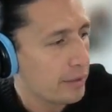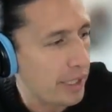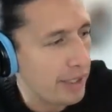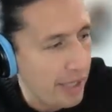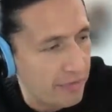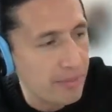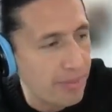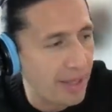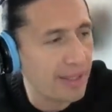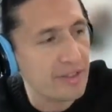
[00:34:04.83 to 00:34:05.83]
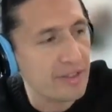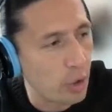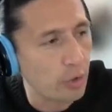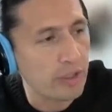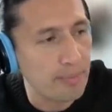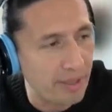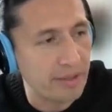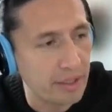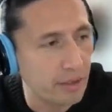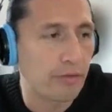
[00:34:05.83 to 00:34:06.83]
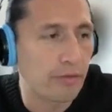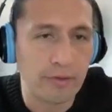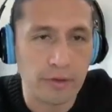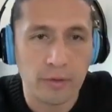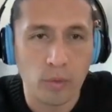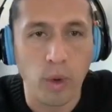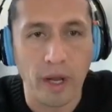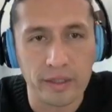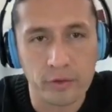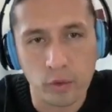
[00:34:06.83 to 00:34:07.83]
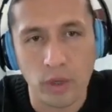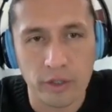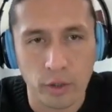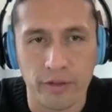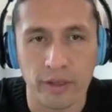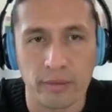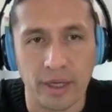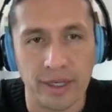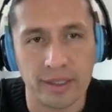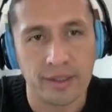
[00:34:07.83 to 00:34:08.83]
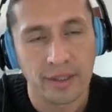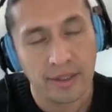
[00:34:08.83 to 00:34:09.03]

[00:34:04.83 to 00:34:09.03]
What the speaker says: okay, everybody is codependent of one to another, right?